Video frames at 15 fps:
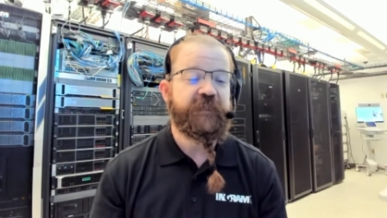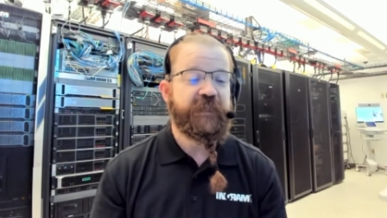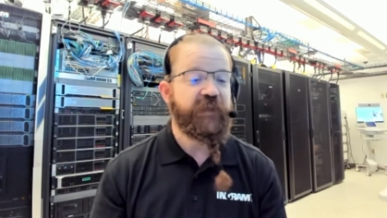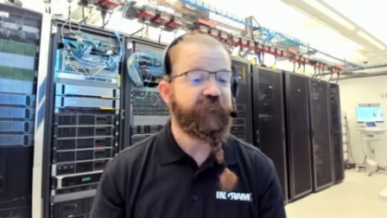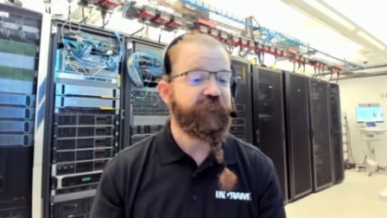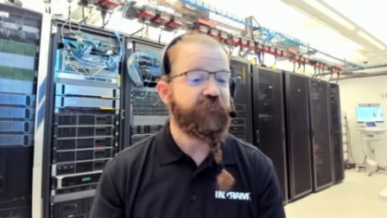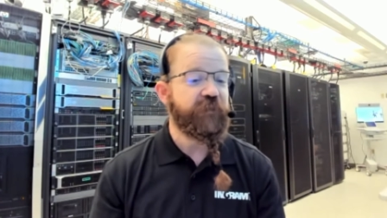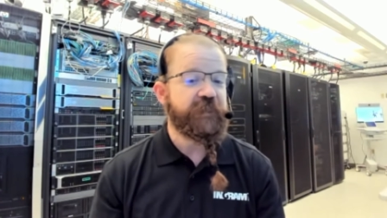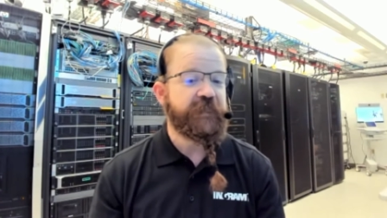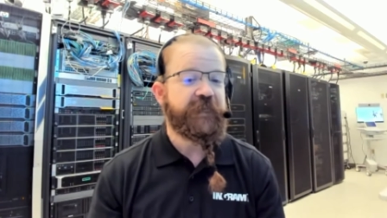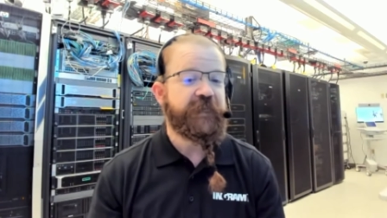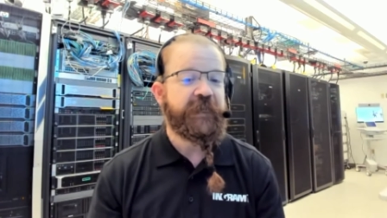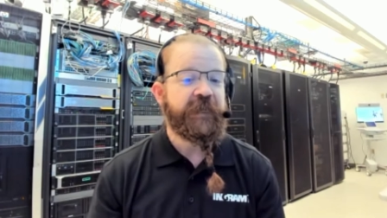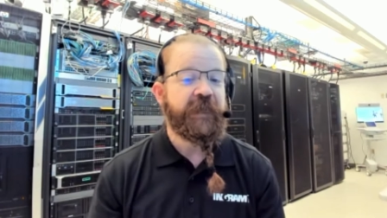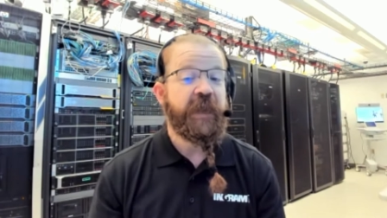
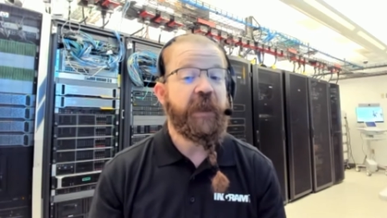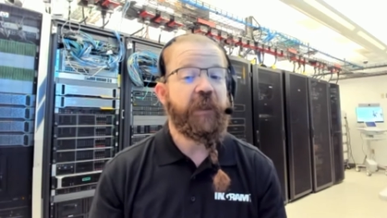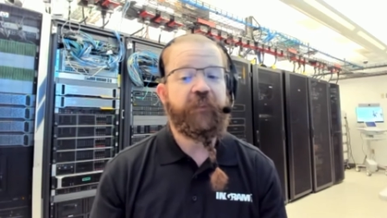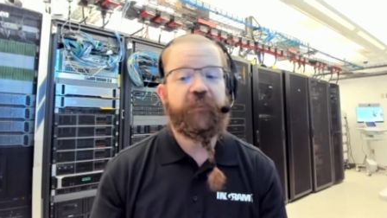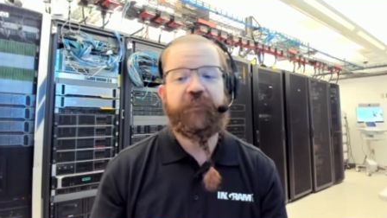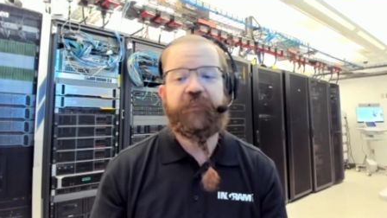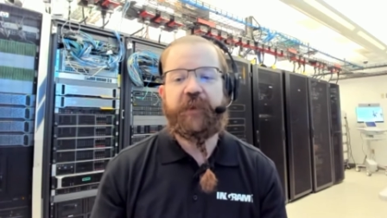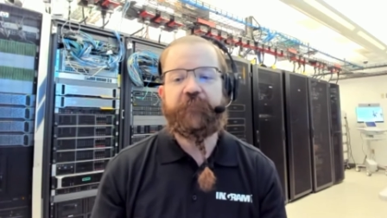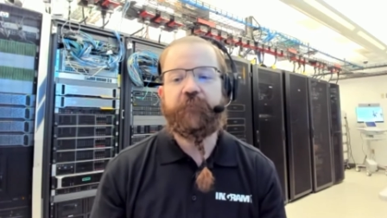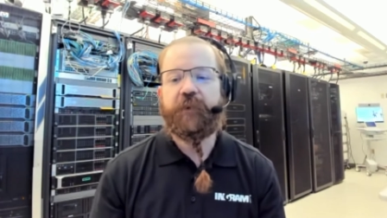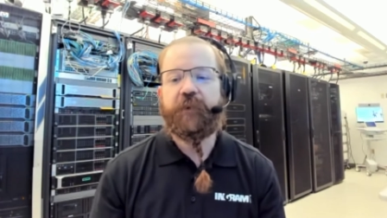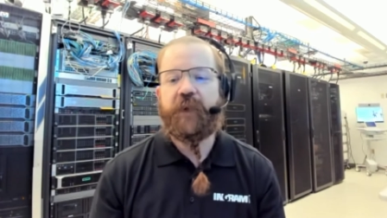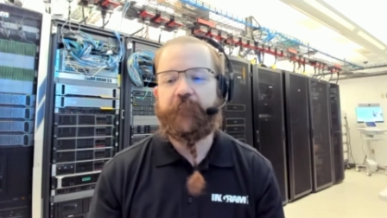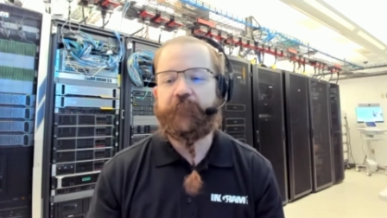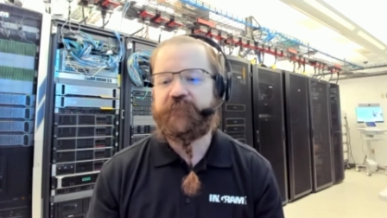differently than their
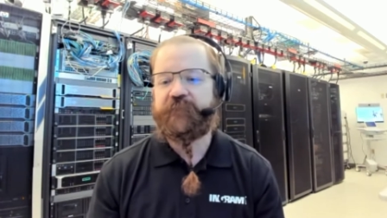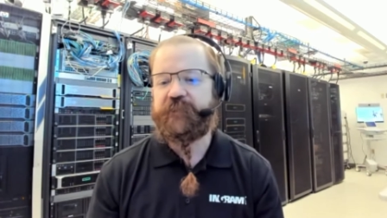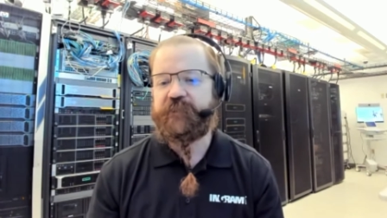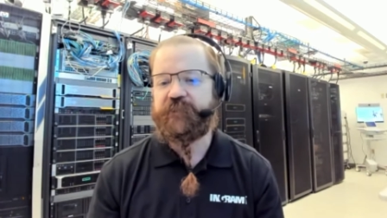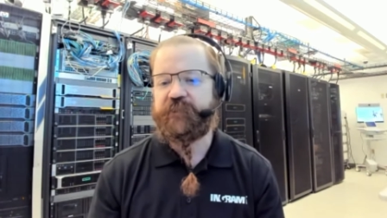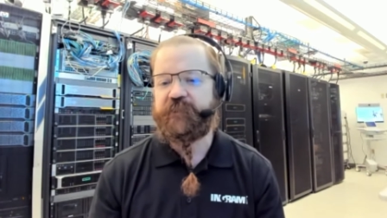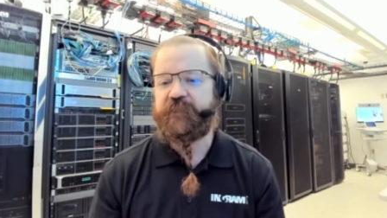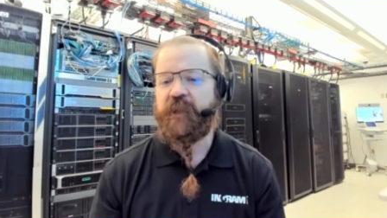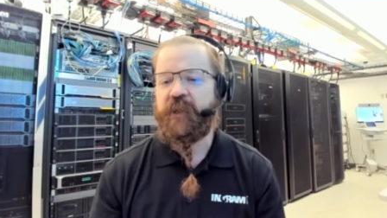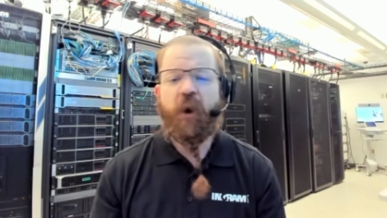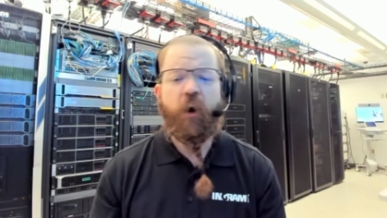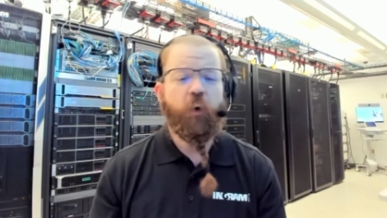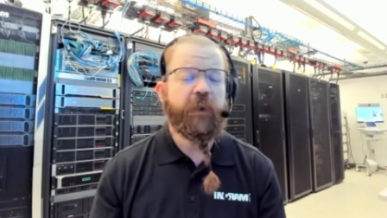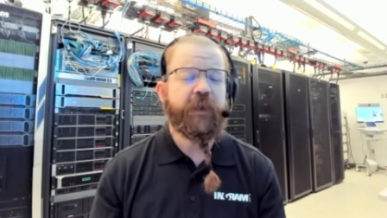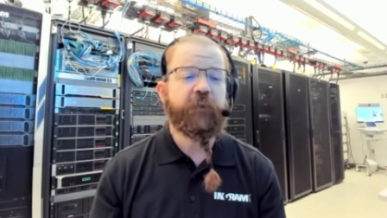competition,
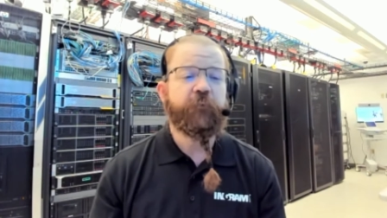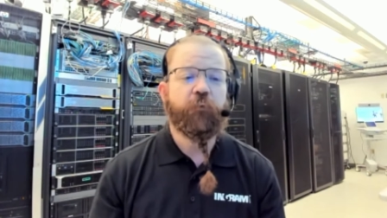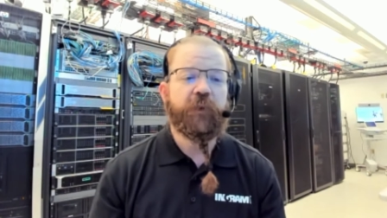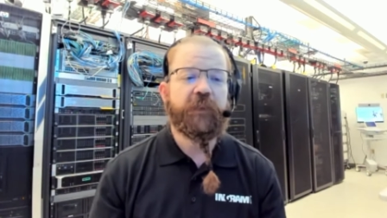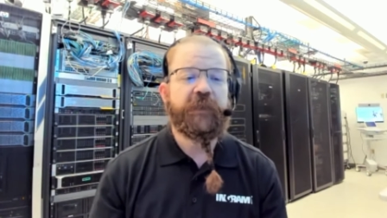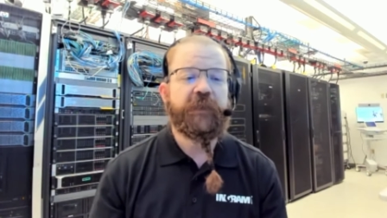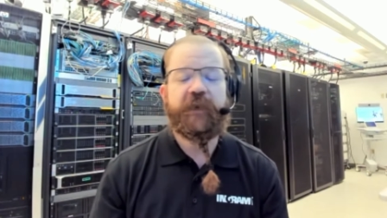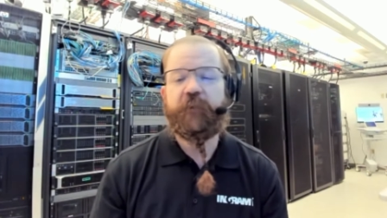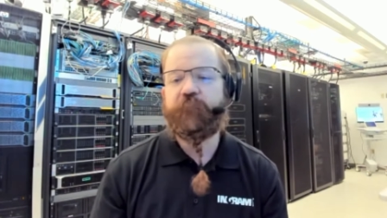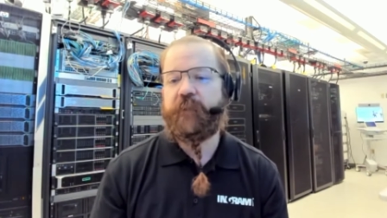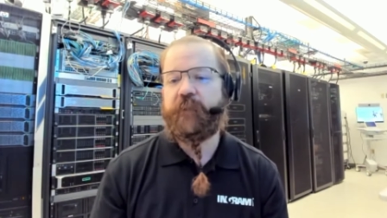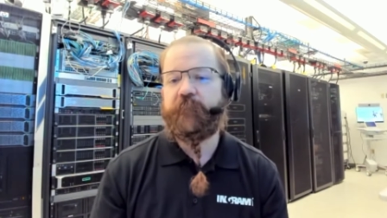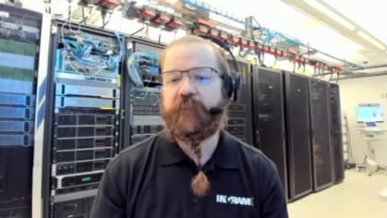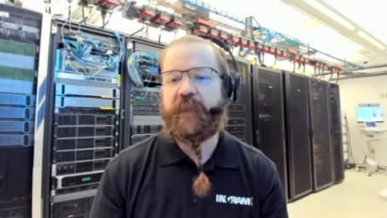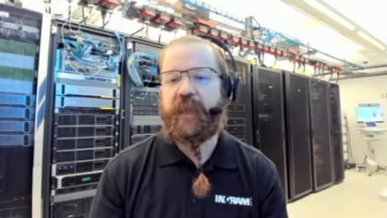we can really help
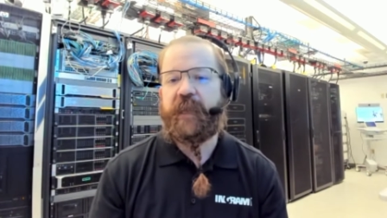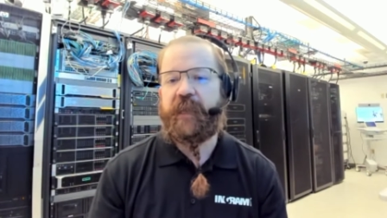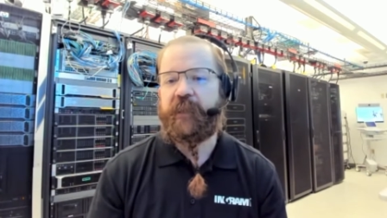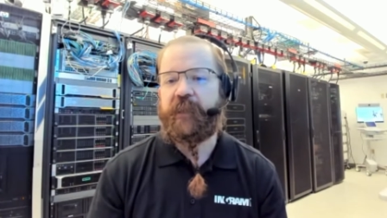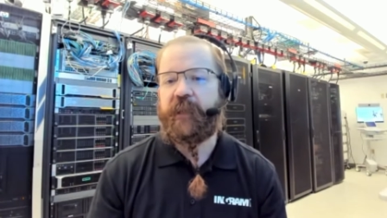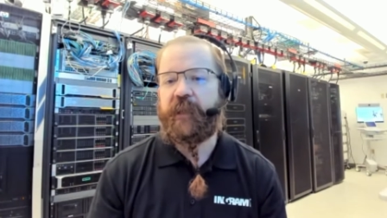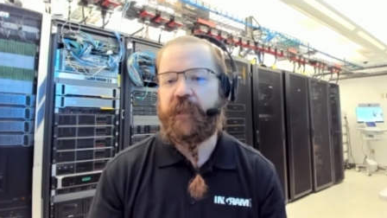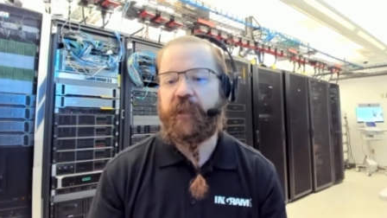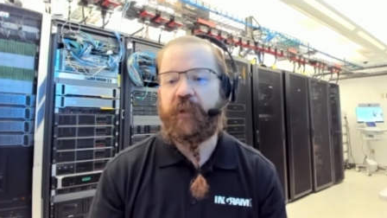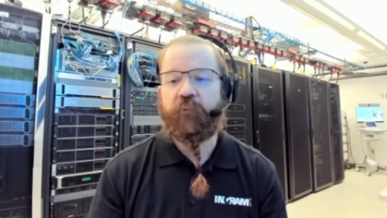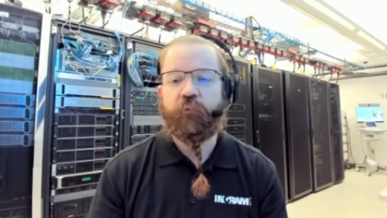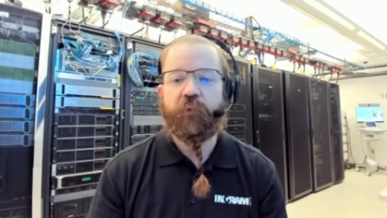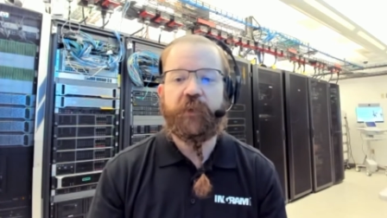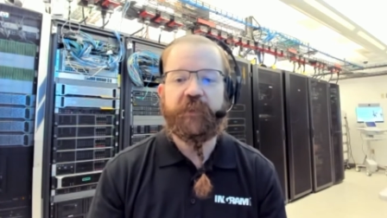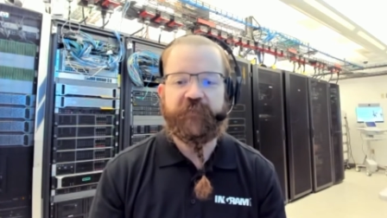them gain a
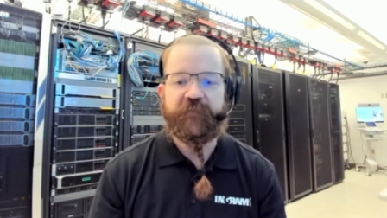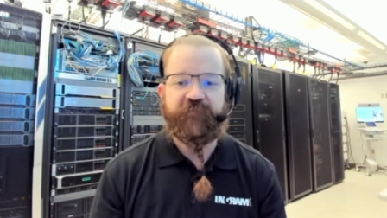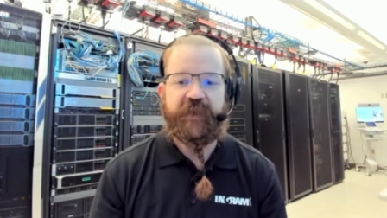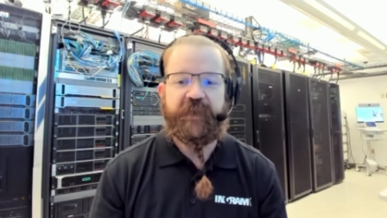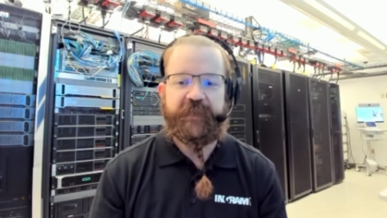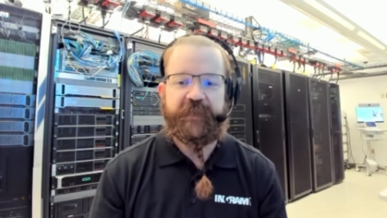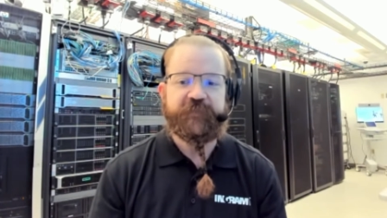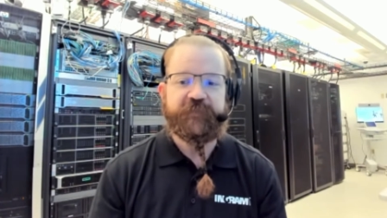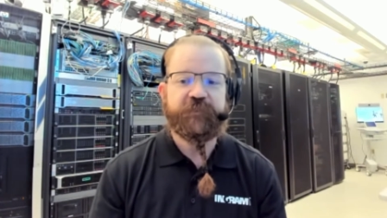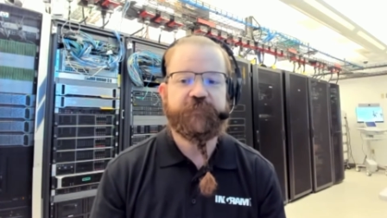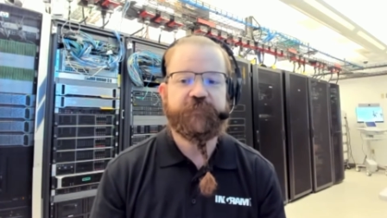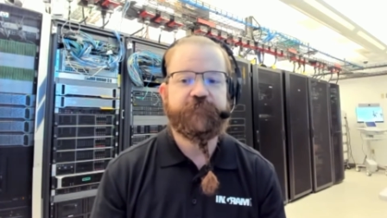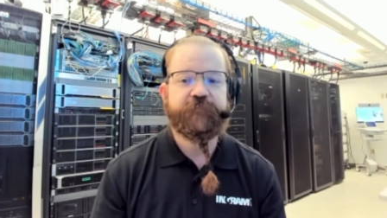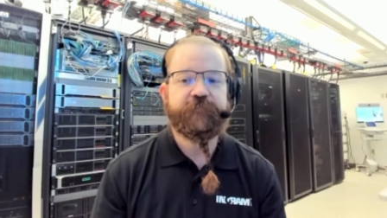real advantage.